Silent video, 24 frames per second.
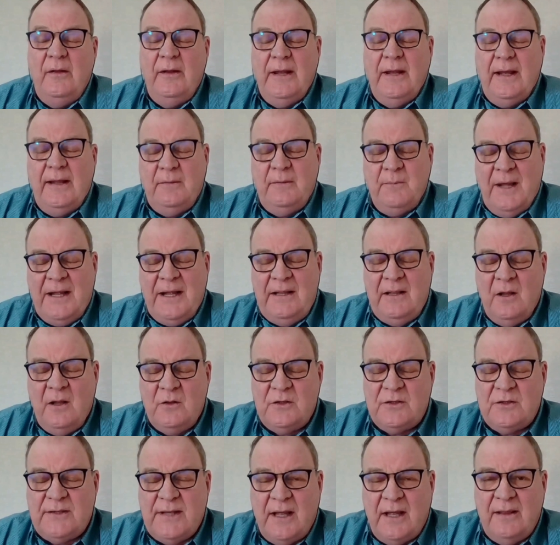Now, it might
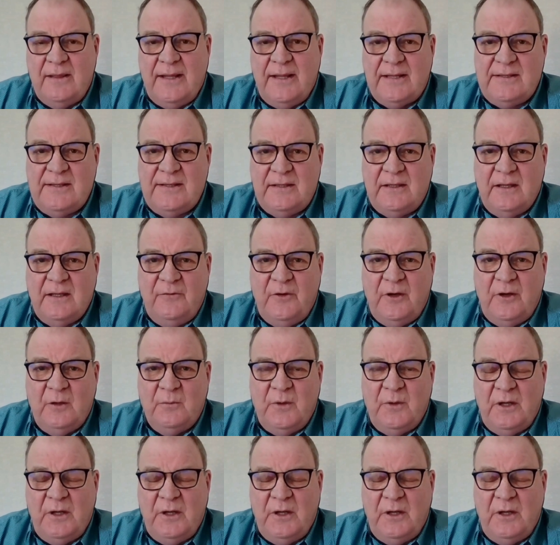not sound that significant,